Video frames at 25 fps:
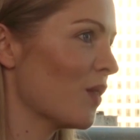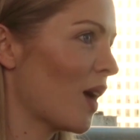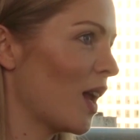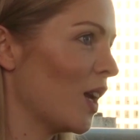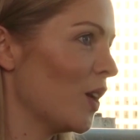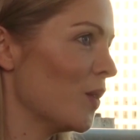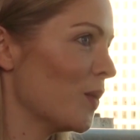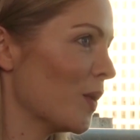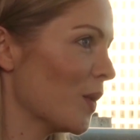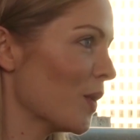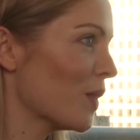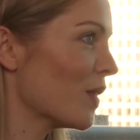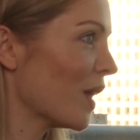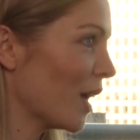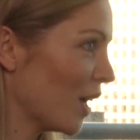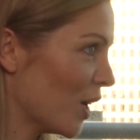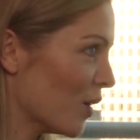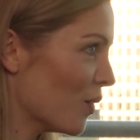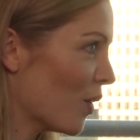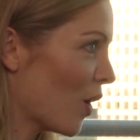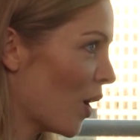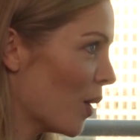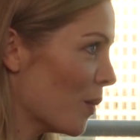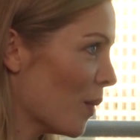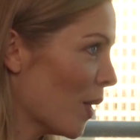and valuable.
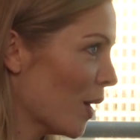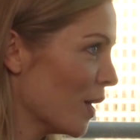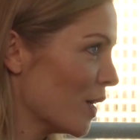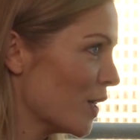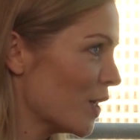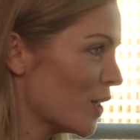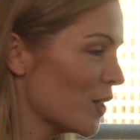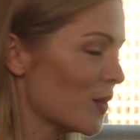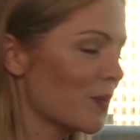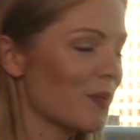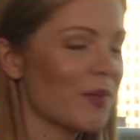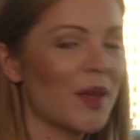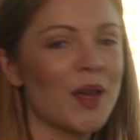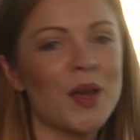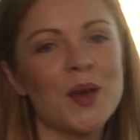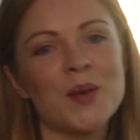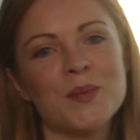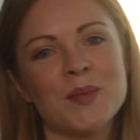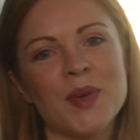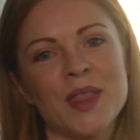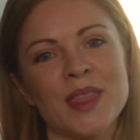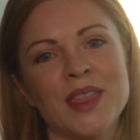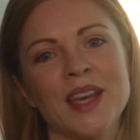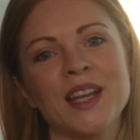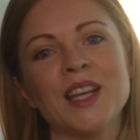Thank you very much.
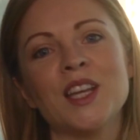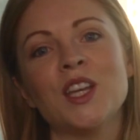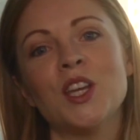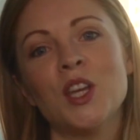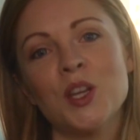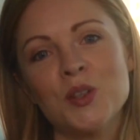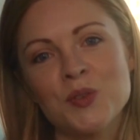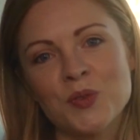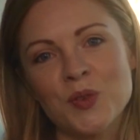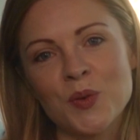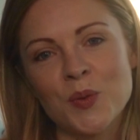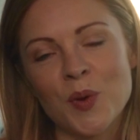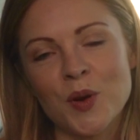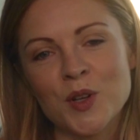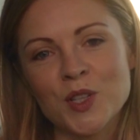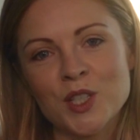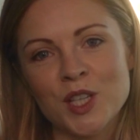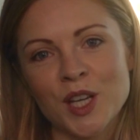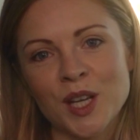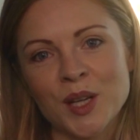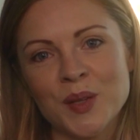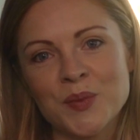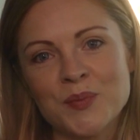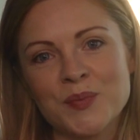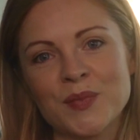But thank you for
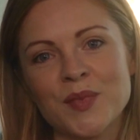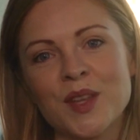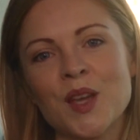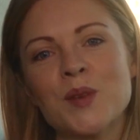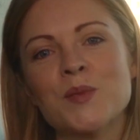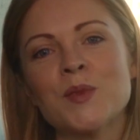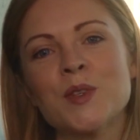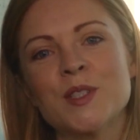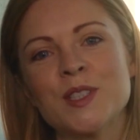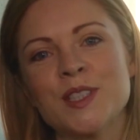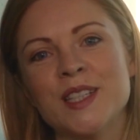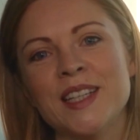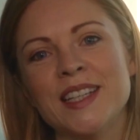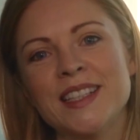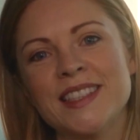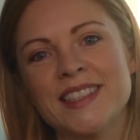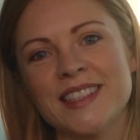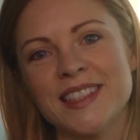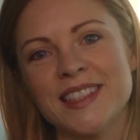watching, and we'll see you